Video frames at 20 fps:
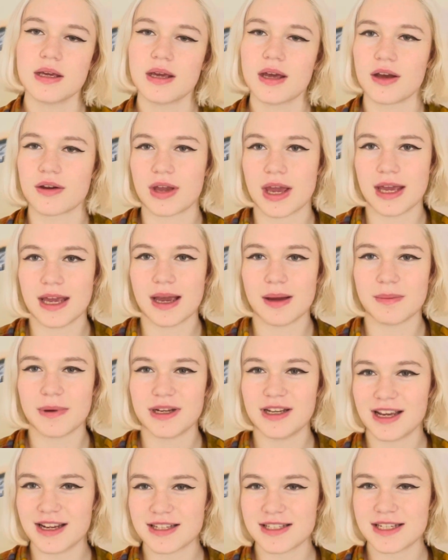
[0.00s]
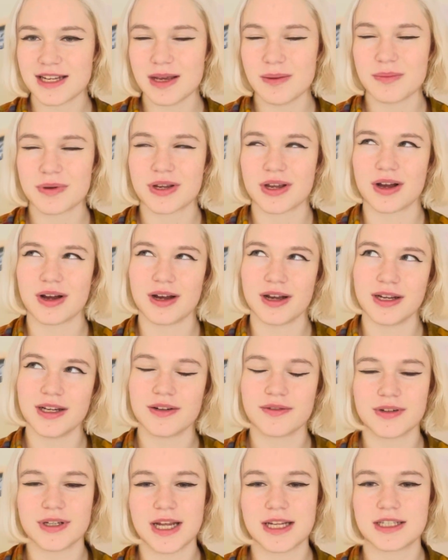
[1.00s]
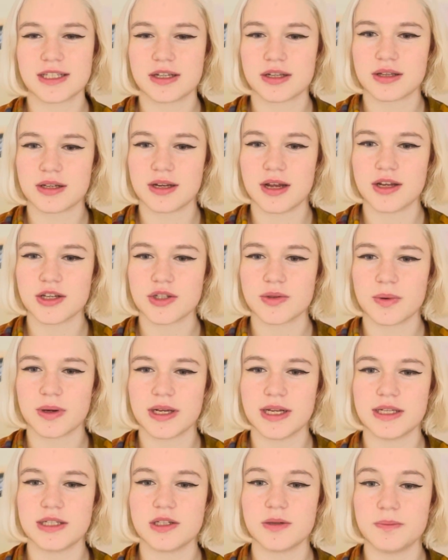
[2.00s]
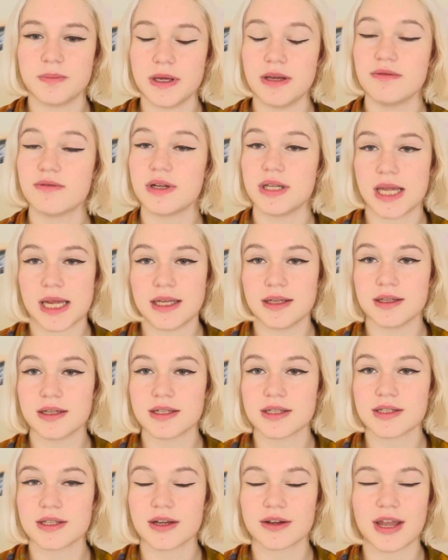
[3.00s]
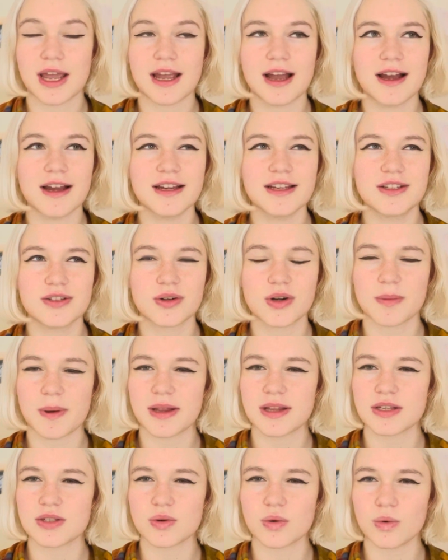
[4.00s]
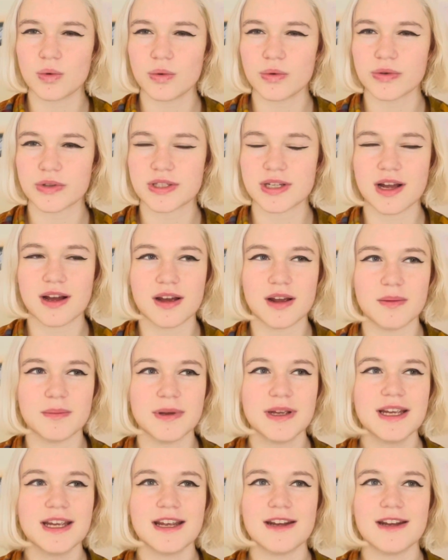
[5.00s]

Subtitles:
Okay, and my next tip, kind of related to the last one, is to be relentless. Okay, I talk about this all the time.